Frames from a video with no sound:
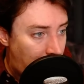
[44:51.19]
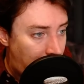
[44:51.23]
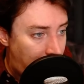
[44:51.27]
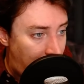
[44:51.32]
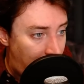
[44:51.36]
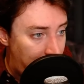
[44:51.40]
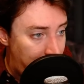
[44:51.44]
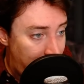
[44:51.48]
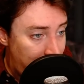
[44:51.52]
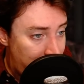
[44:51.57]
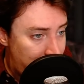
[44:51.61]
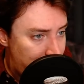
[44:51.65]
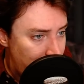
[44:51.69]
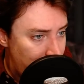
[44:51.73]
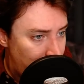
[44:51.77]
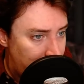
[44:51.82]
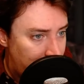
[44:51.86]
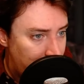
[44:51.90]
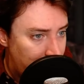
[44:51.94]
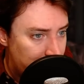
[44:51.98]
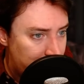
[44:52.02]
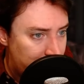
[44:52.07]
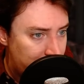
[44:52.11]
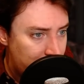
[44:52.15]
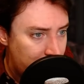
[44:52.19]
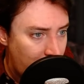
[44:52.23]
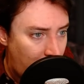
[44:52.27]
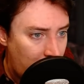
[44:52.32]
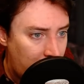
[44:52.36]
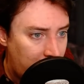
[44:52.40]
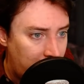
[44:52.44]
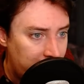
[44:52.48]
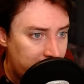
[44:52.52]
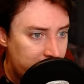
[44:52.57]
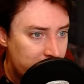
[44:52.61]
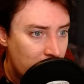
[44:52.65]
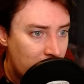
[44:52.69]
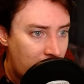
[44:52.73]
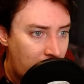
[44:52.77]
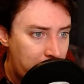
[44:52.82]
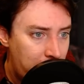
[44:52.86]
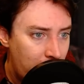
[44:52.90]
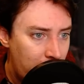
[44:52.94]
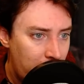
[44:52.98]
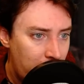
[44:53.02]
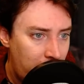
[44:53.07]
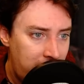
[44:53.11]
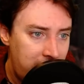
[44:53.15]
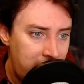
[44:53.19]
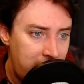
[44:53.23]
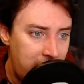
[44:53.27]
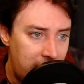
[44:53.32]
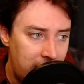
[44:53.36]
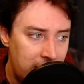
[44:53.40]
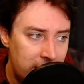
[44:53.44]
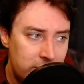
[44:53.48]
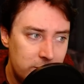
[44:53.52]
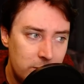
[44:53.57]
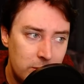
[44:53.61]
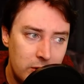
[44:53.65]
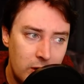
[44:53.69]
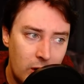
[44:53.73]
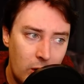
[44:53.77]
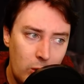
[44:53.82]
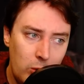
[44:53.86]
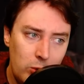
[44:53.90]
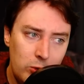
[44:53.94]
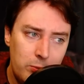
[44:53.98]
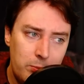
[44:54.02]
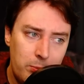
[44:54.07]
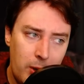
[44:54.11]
I made sure that it was strongest when I put my ear to an old